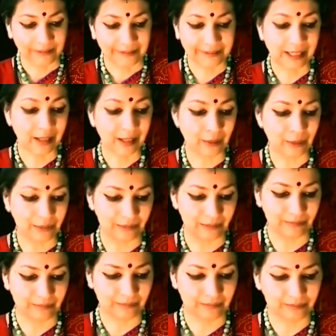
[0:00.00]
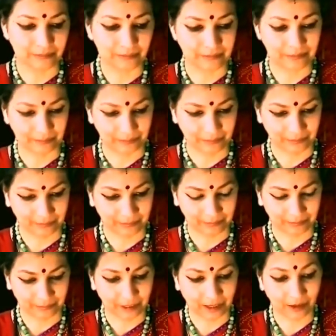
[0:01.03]
Now,
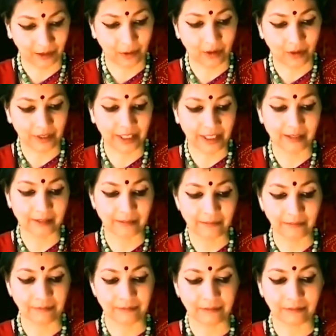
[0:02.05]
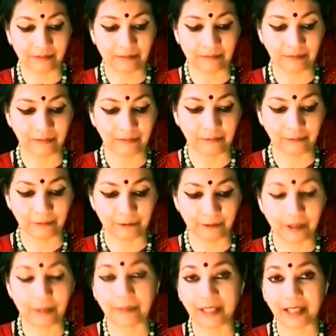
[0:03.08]
according
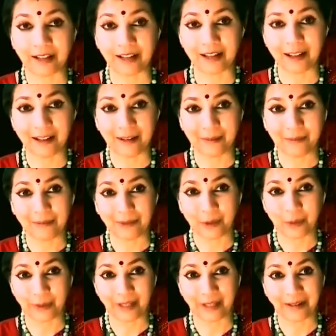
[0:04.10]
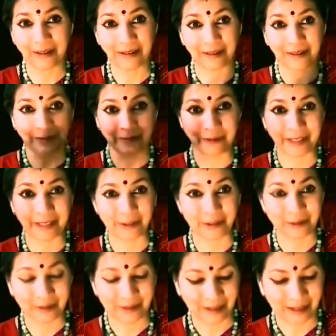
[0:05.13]
from Lanka, Kubera went
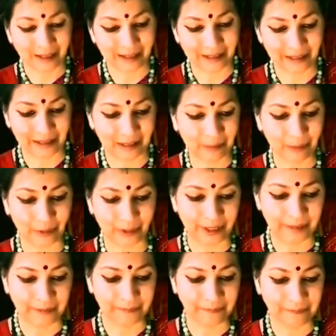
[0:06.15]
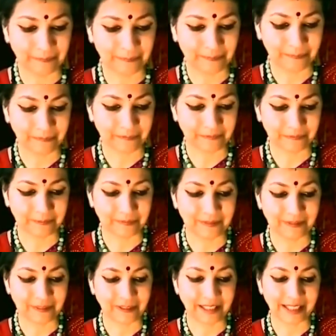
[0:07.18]
to Alagapuri,
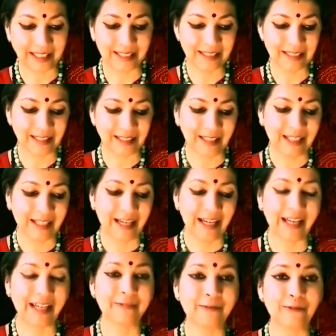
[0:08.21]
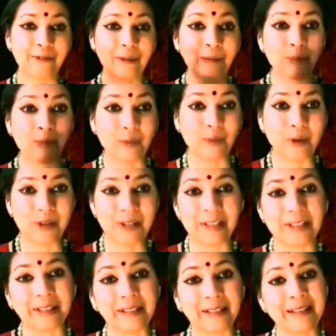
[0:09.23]
right? And from
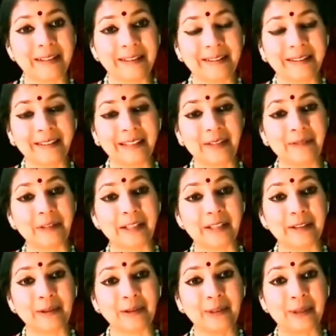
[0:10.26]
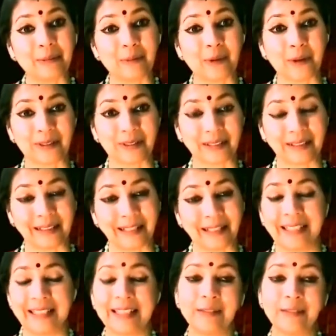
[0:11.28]
mortal, he went to immortal.
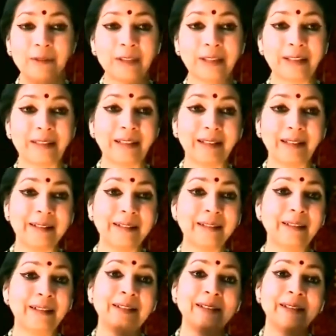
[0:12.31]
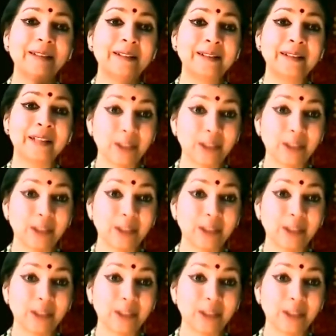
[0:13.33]
See what the